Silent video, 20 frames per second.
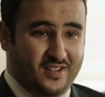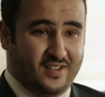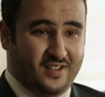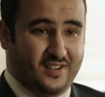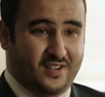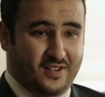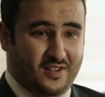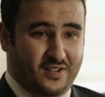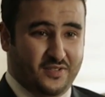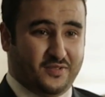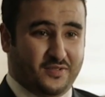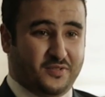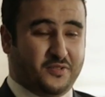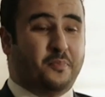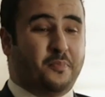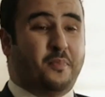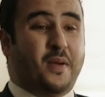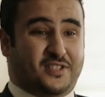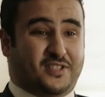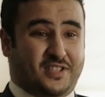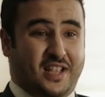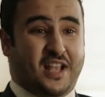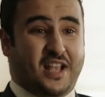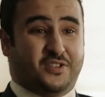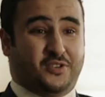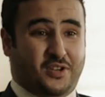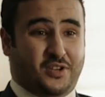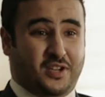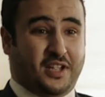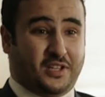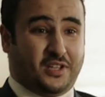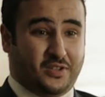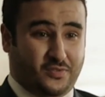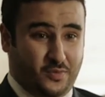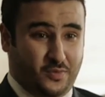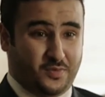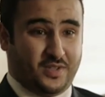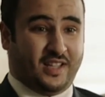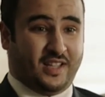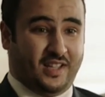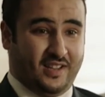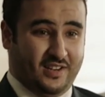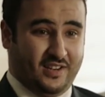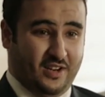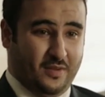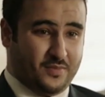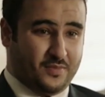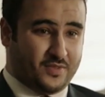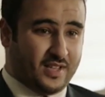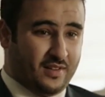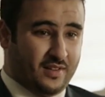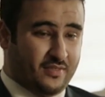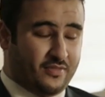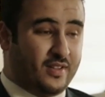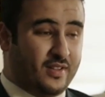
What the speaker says: the best answer you can get is from Saad Hariri himself.